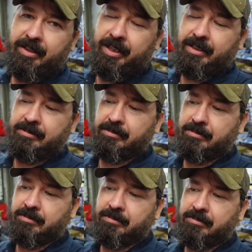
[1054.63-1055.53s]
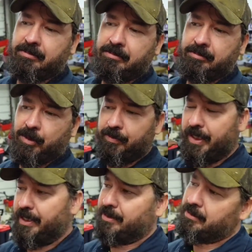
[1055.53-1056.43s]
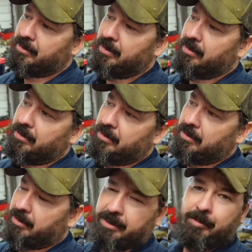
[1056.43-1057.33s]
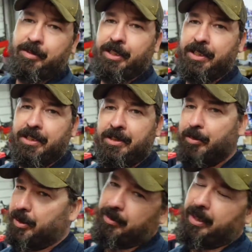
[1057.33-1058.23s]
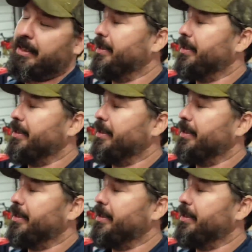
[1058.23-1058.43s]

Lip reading: out, moved it, hooked up to this, put it back in